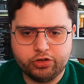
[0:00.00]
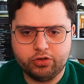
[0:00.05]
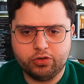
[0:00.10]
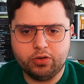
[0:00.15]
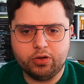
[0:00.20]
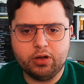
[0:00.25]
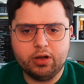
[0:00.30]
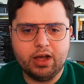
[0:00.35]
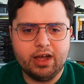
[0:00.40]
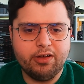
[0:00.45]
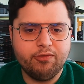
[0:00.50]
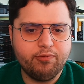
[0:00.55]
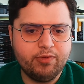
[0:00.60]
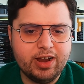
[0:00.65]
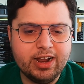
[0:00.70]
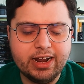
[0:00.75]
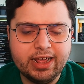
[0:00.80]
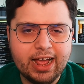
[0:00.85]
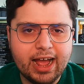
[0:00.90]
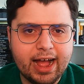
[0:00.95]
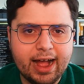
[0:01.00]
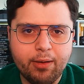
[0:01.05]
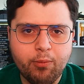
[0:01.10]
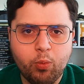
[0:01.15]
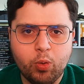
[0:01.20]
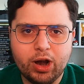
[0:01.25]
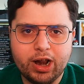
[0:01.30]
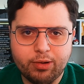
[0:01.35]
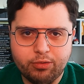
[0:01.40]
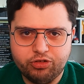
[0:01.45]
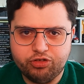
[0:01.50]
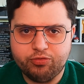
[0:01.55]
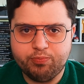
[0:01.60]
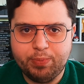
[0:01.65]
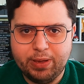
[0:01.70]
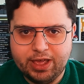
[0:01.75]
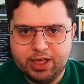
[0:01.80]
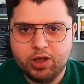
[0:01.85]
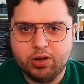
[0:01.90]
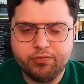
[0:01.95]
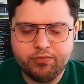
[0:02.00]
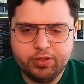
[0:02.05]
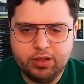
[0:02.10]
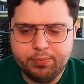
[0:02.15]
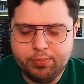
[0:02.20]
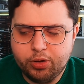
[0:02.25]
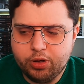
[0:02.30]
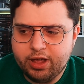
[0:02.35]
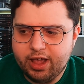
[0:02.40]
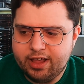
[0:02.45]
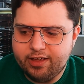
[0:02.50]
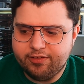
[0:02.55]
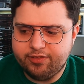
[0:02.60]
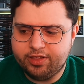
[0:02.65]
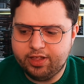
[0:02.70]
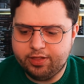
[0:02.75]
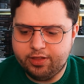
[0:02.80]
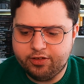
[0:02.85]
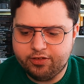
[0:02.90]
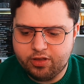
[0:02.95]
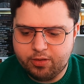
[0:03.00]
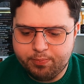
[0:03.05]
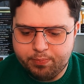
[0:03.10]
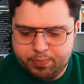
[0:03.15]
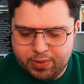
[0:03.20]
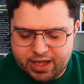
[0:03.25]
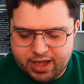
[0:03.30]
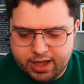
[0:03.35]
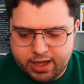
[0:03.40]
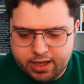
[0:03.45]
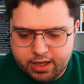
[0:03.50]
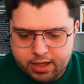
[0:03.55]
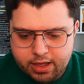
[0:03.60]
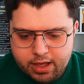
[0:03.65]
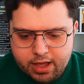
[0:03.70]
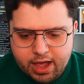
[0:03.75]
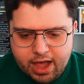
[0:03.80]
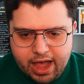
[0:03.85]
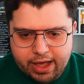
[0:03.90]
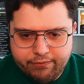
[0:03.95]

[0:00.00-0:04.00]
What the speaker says: So really, what I was picking up from the book is that there's a big